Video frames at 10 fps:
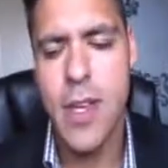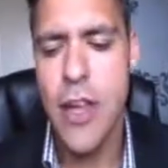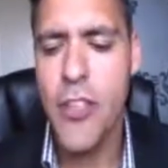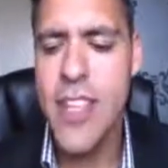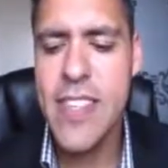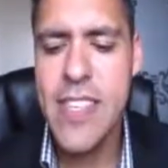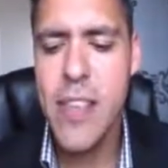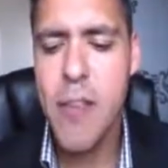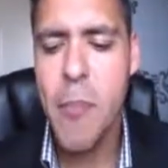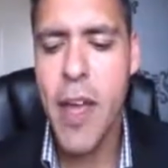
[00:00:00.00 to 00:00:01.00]
Now, this
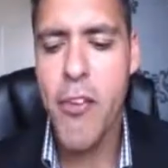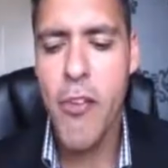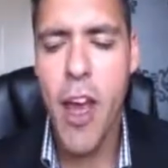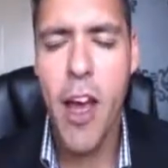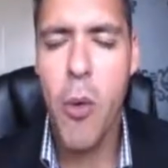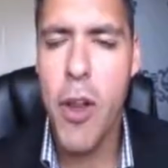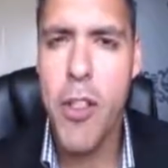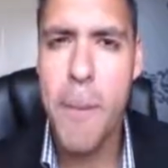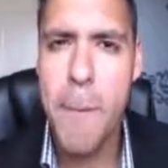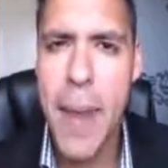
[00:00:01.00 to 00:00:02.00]
is by far one of
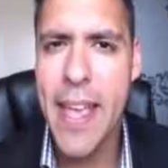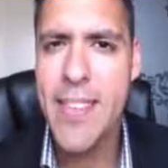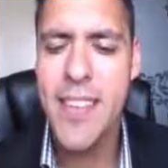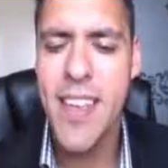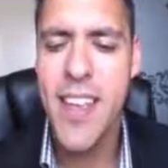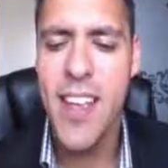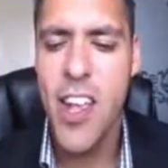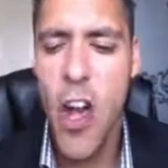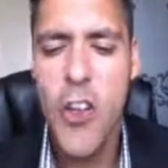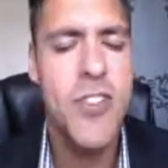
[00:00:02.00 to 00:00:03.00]
the best
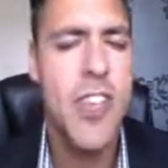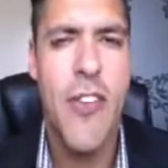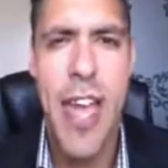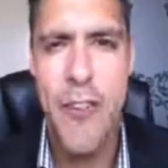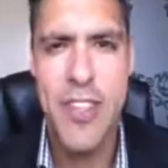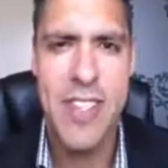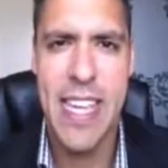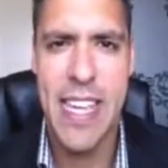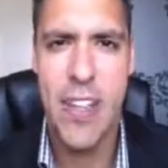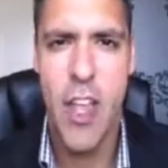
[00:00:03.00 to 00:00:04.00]
costs I've ever
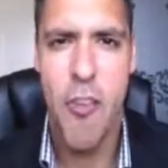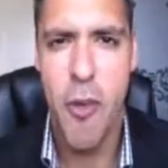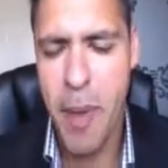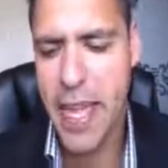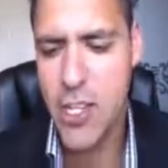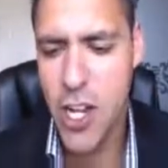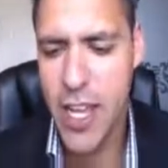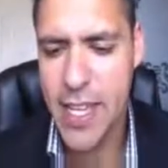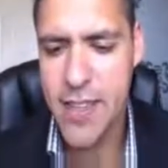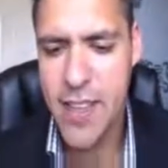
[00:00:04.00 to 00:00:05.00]
seen for page
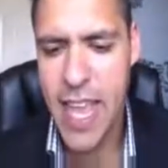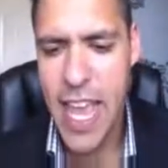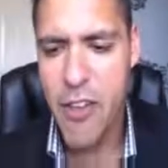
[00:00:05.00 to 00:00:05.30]
likes.